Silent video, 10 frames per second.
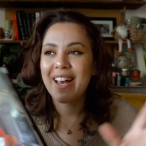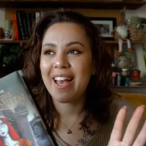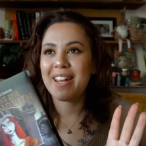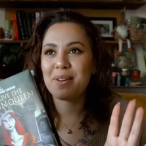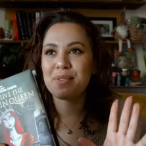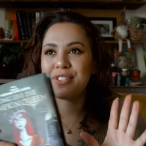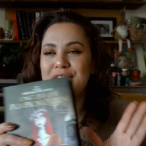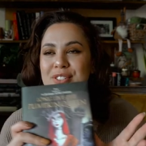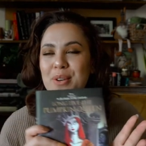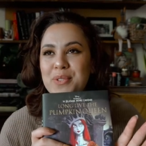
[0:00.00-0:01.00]
and it was
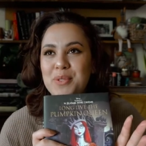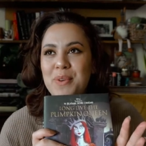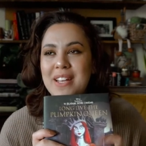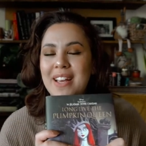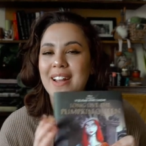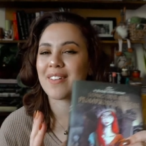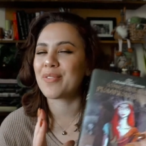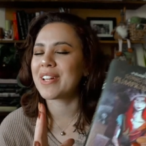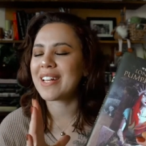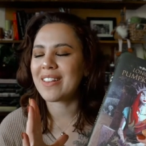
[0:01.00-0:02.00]
just so sweet and I
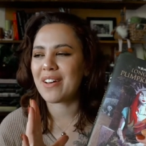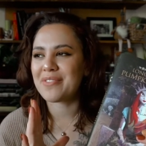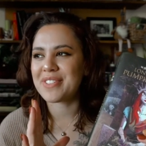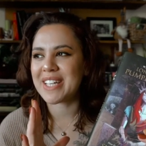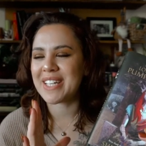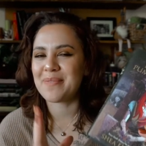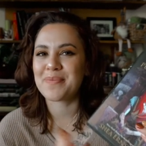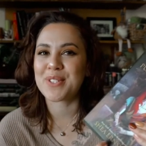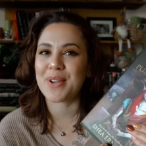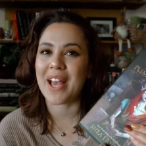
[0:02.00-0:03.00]
really loved it.
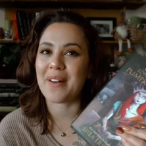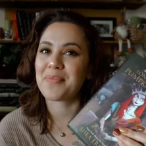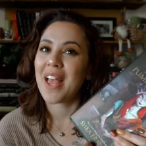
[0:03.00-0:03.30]
So yeah,